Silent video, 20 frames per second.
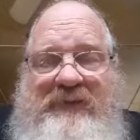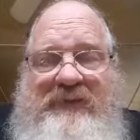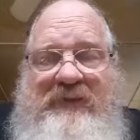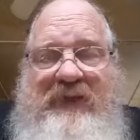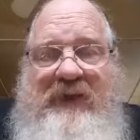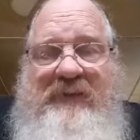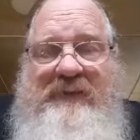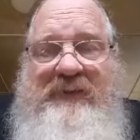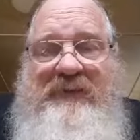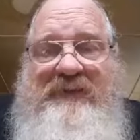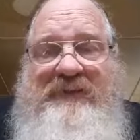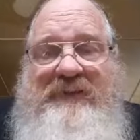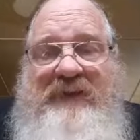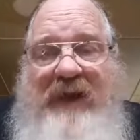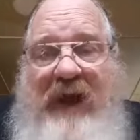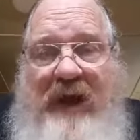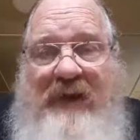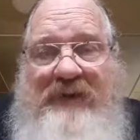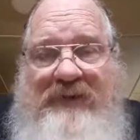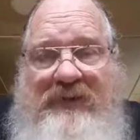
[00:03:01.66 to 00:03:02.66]
of the time, it's
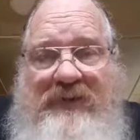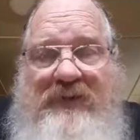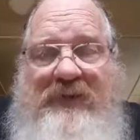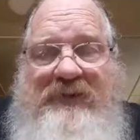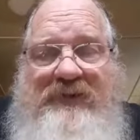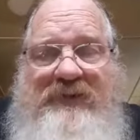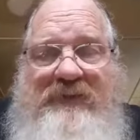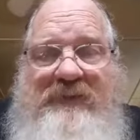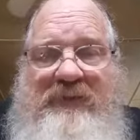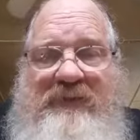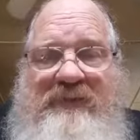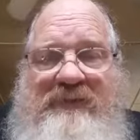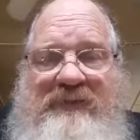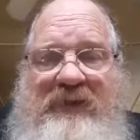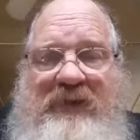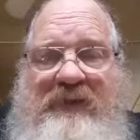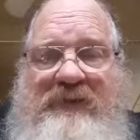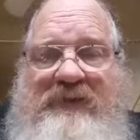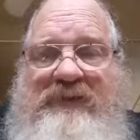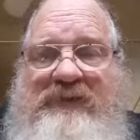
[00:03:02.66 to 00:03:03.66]
not going to be
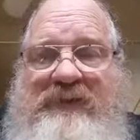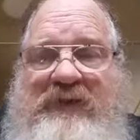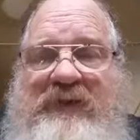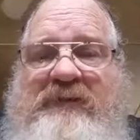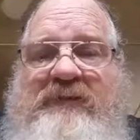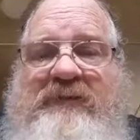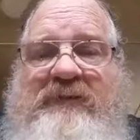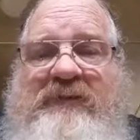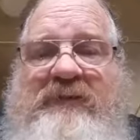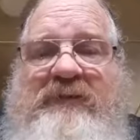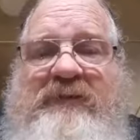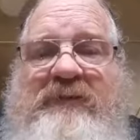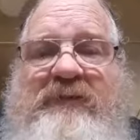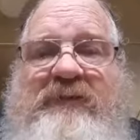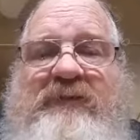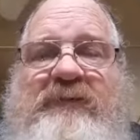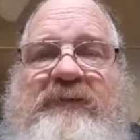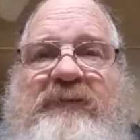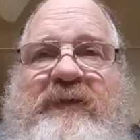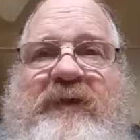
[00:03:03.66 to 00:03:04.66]
fair. You didn't
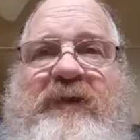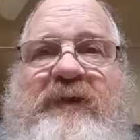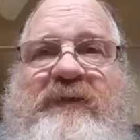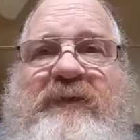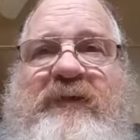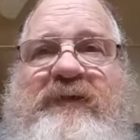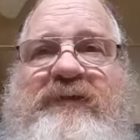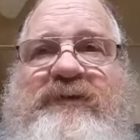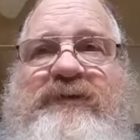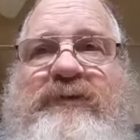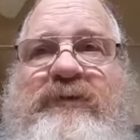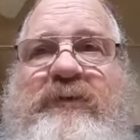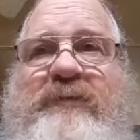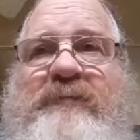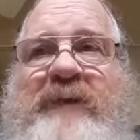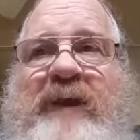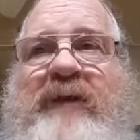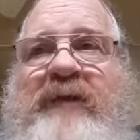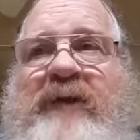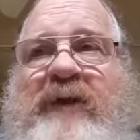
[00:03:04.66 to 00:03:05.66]
think that you were
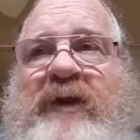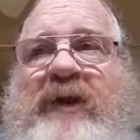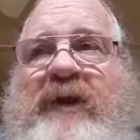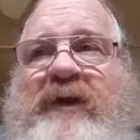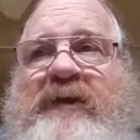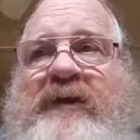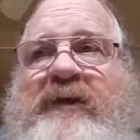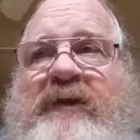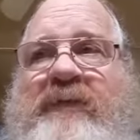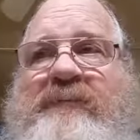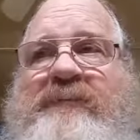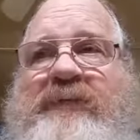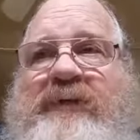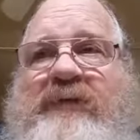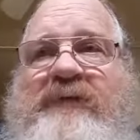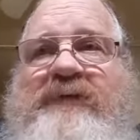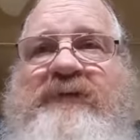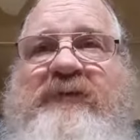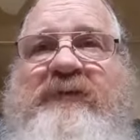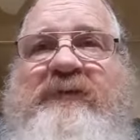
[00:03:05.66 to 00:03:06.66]
marrying an
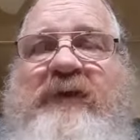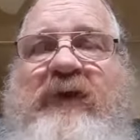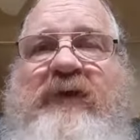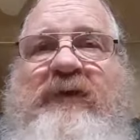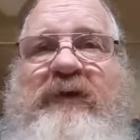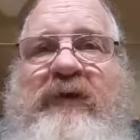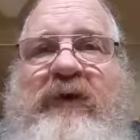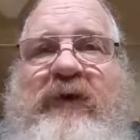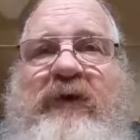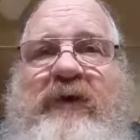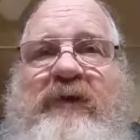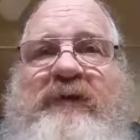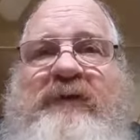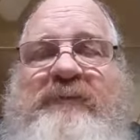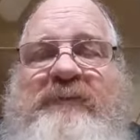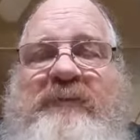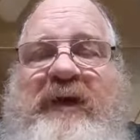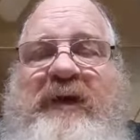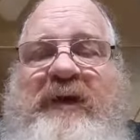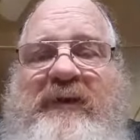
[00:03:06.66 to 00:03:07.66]
abusive
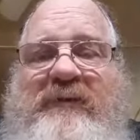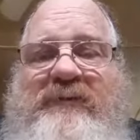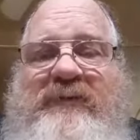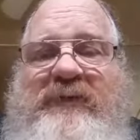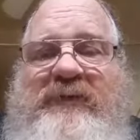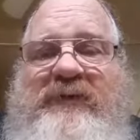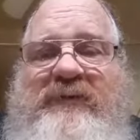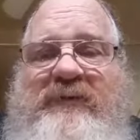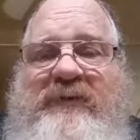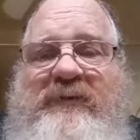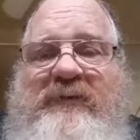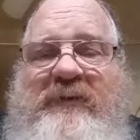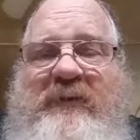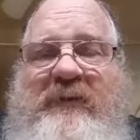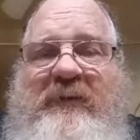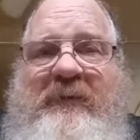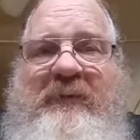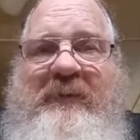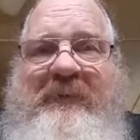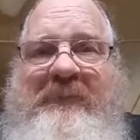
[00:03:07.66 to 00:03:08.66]
alcoholic man when you were
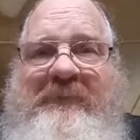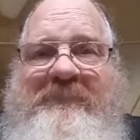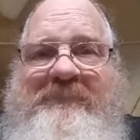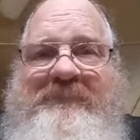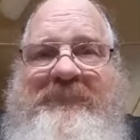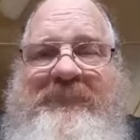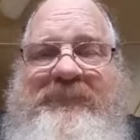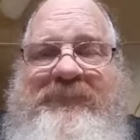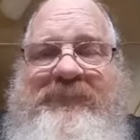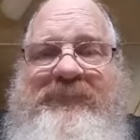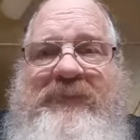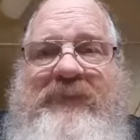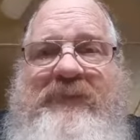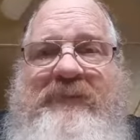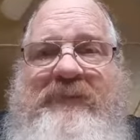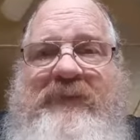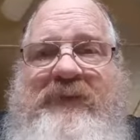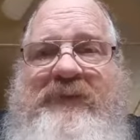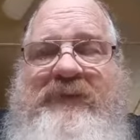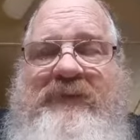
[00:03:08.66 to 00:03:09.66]

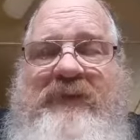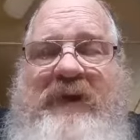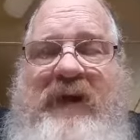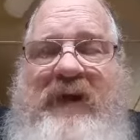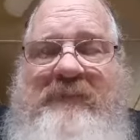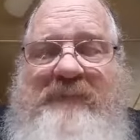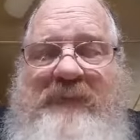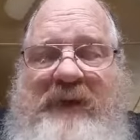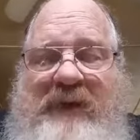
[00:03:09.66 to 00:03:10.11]
when you got